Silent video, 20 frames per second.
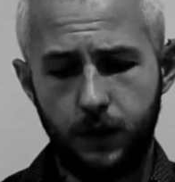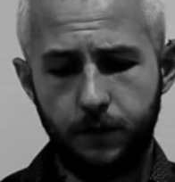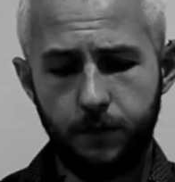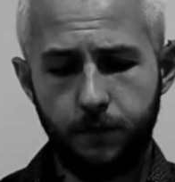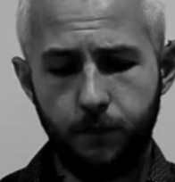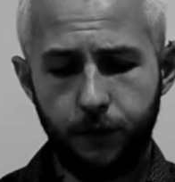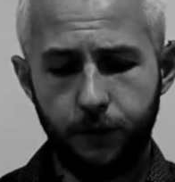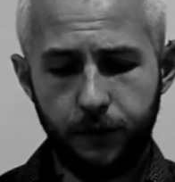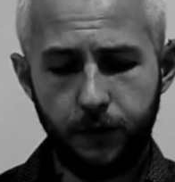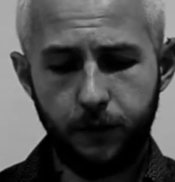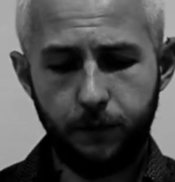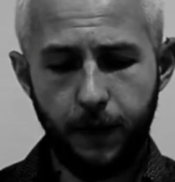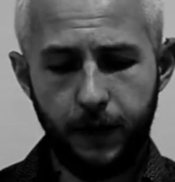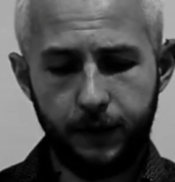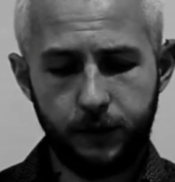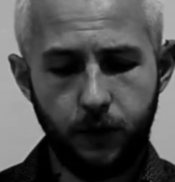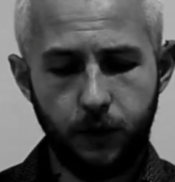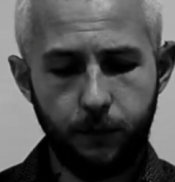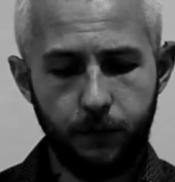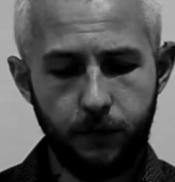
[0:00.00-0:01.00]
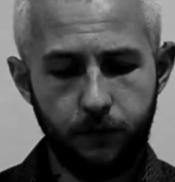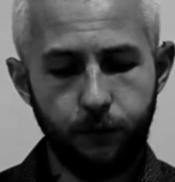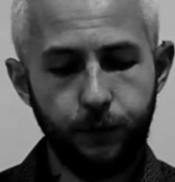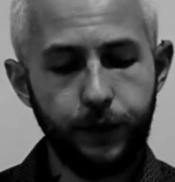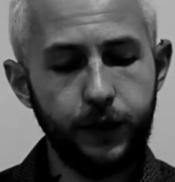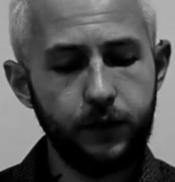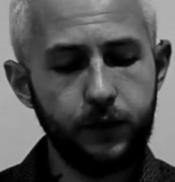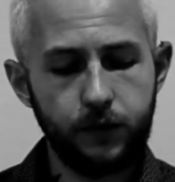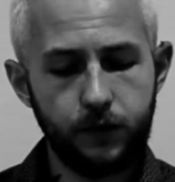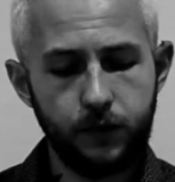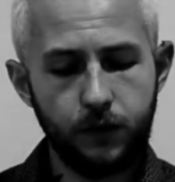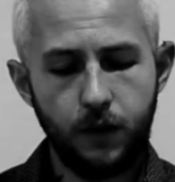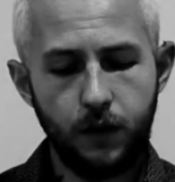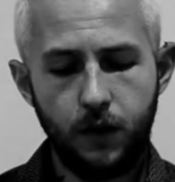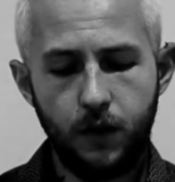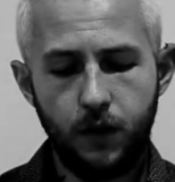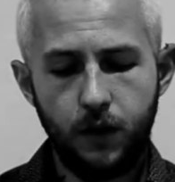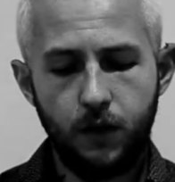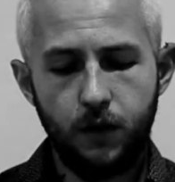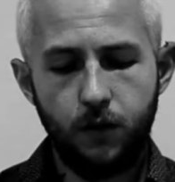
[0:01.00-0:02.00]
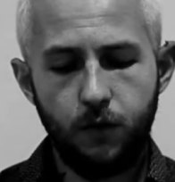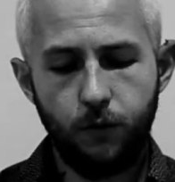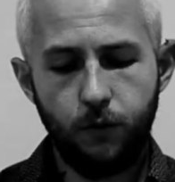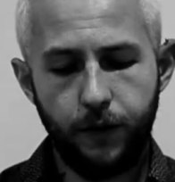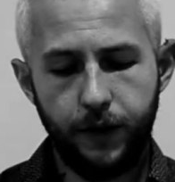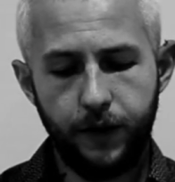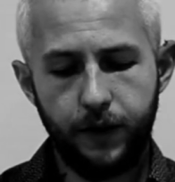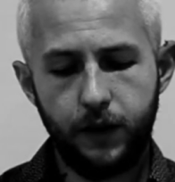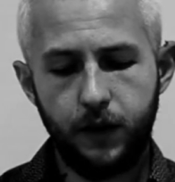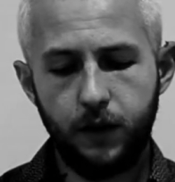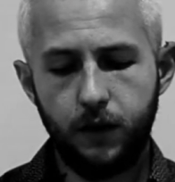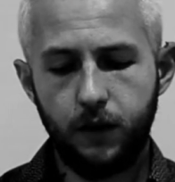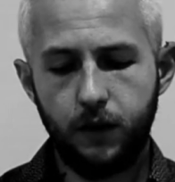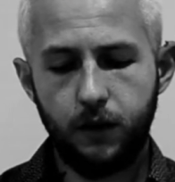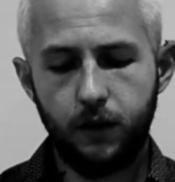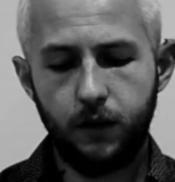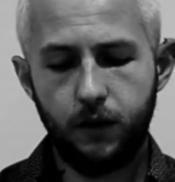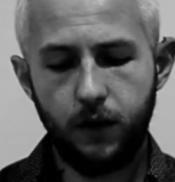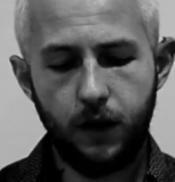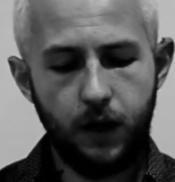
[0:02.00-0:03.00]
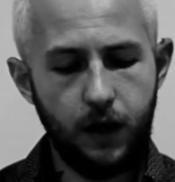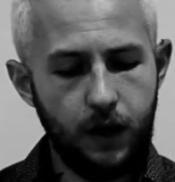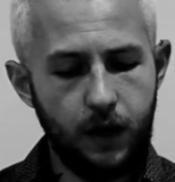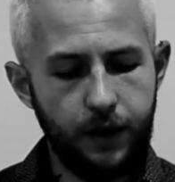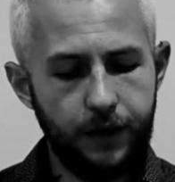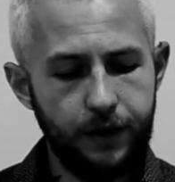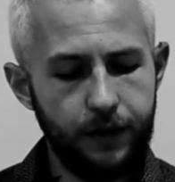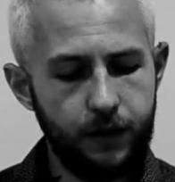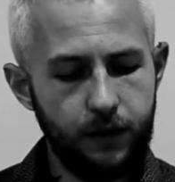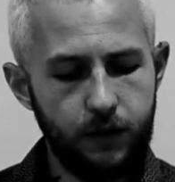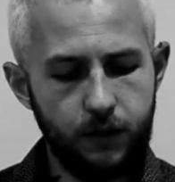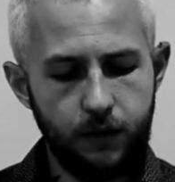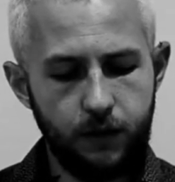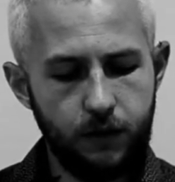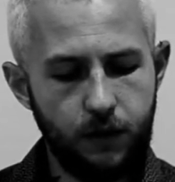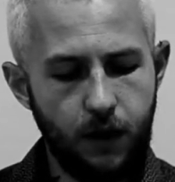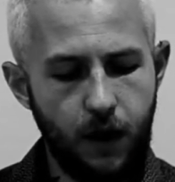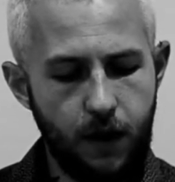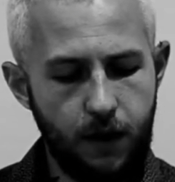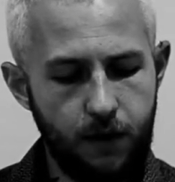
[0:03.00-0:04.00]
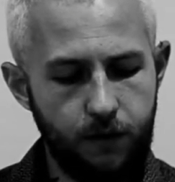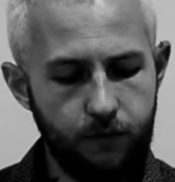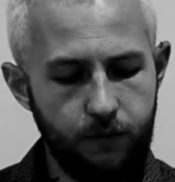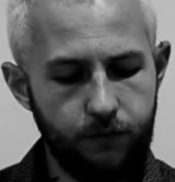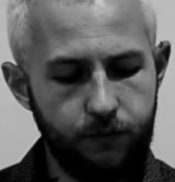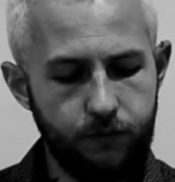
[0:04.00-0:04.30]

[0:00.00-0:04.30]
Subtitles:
within the past couple of weeks where I have,